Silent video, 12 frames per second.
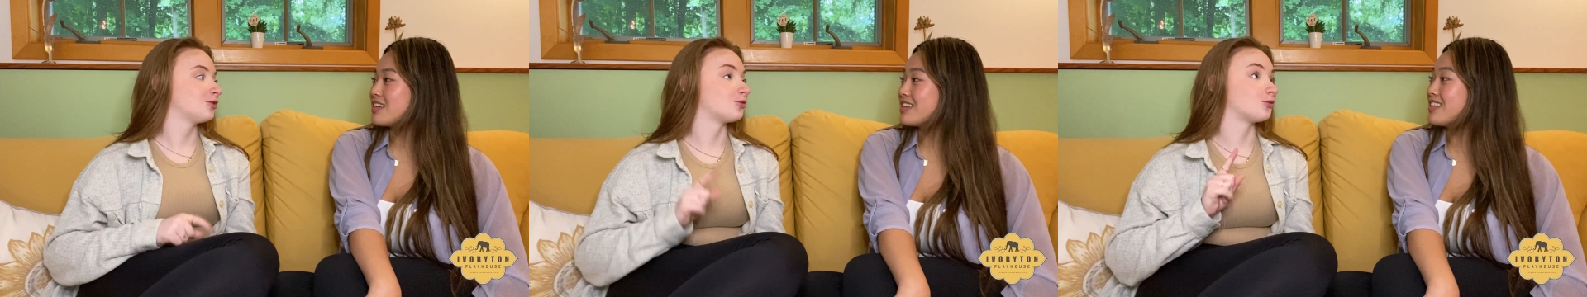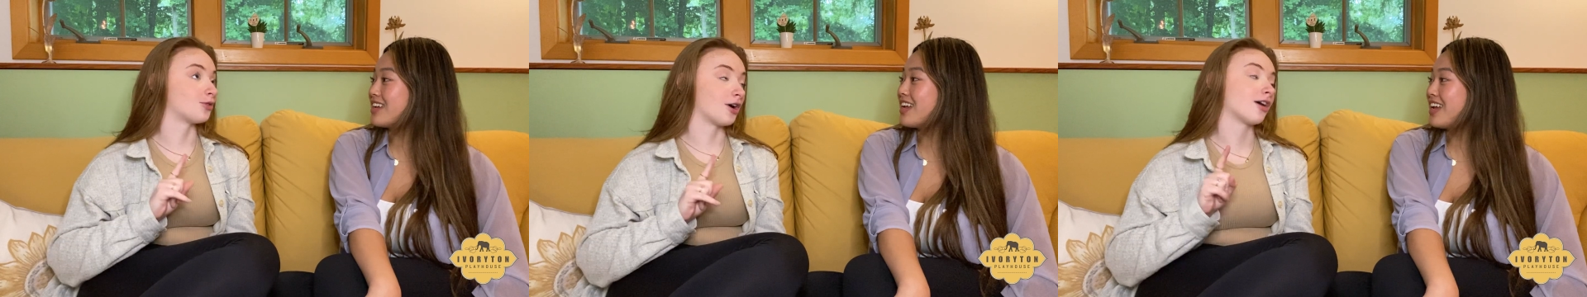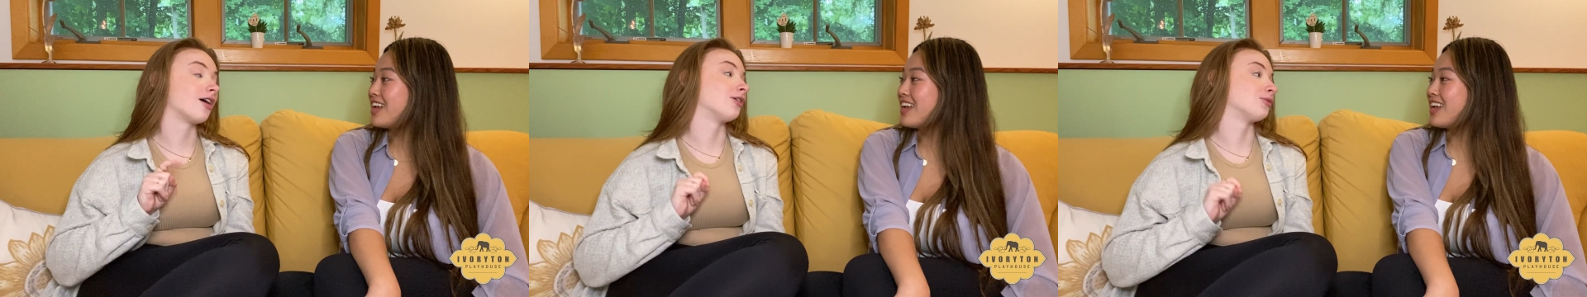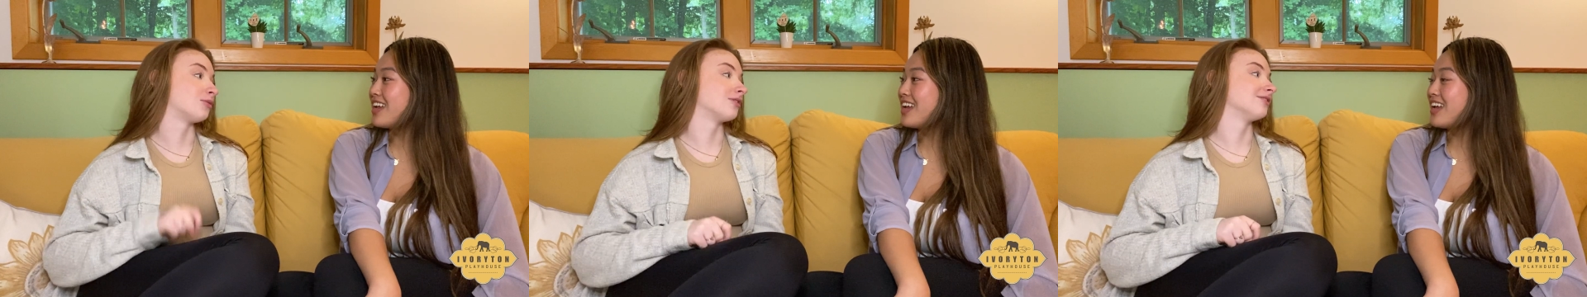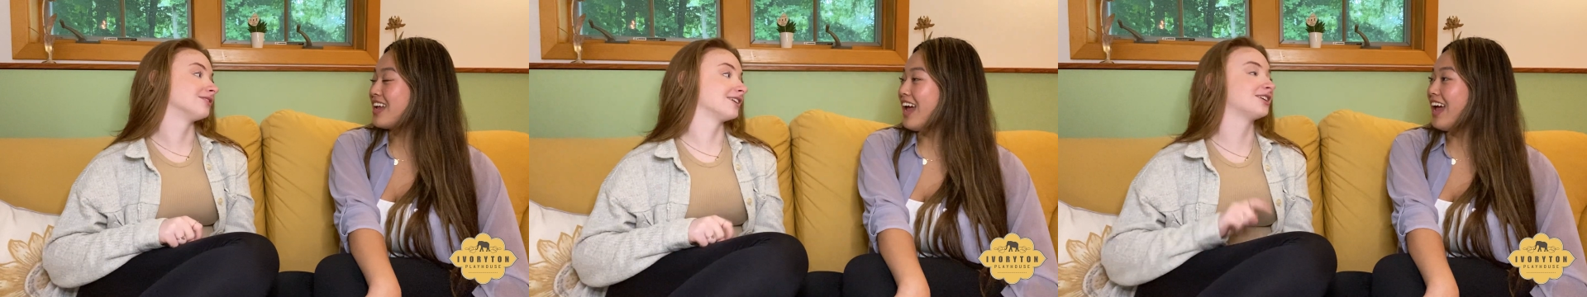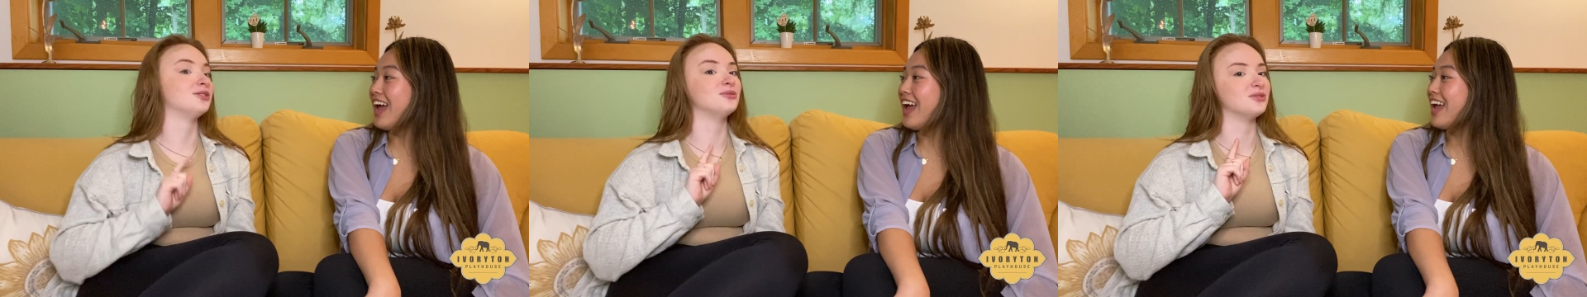Speaker 1: rock our world.
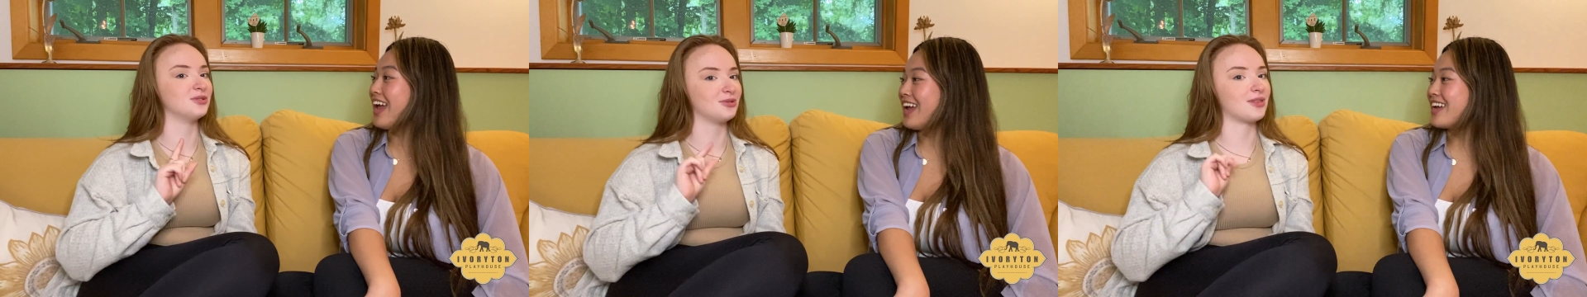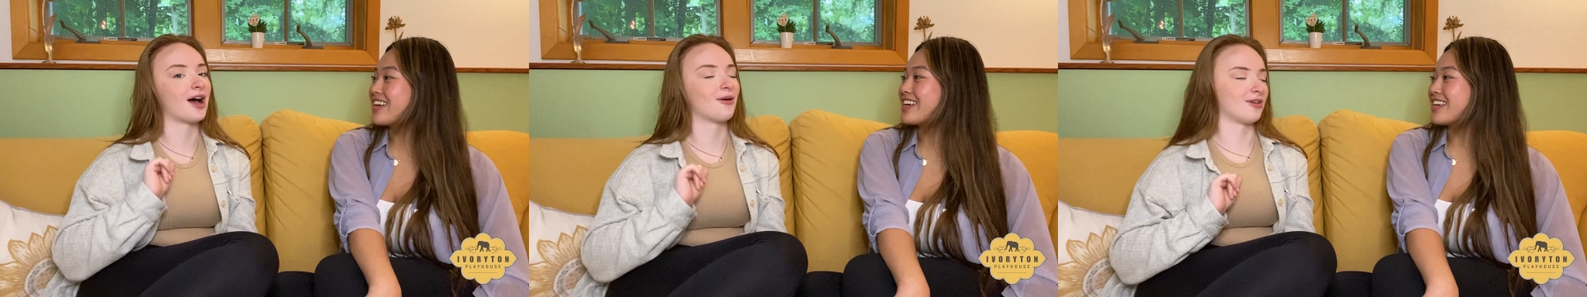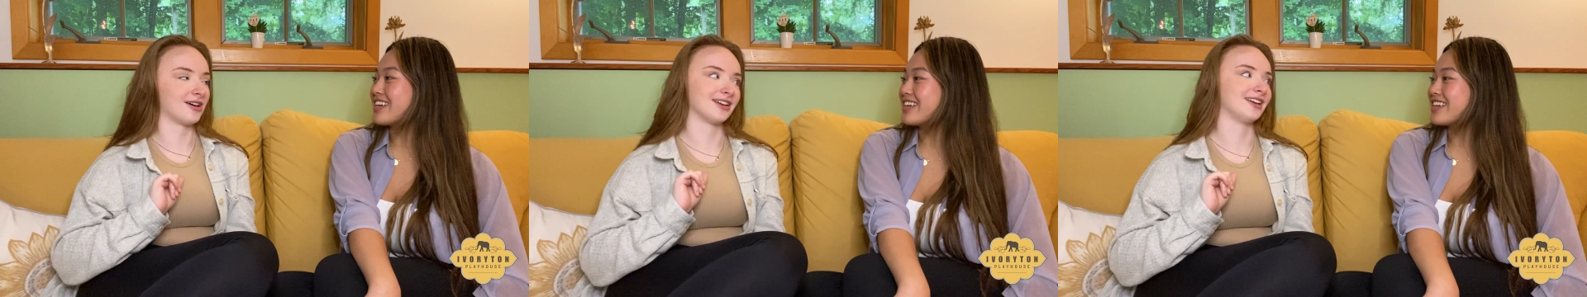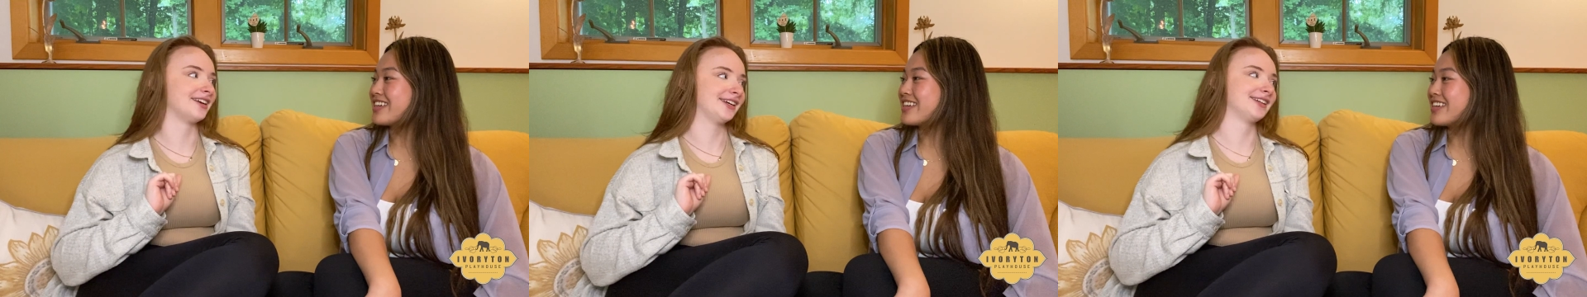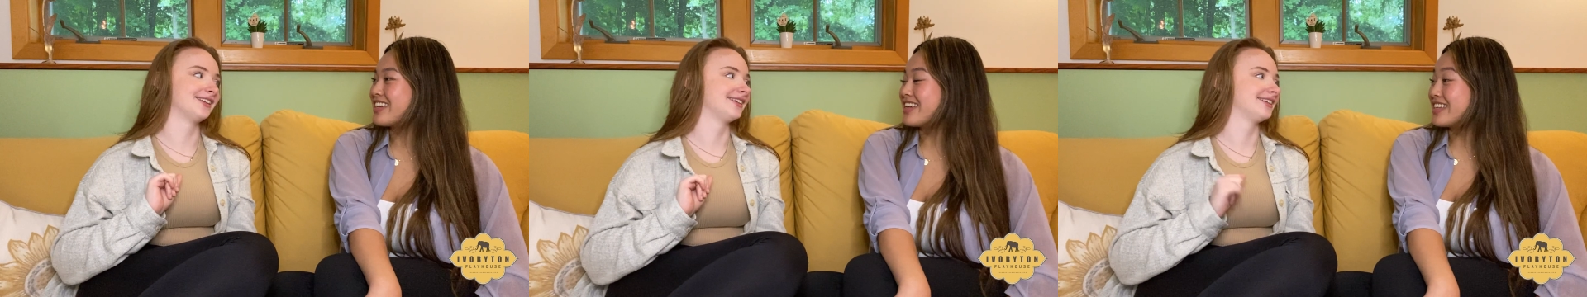Like you knew that walking in.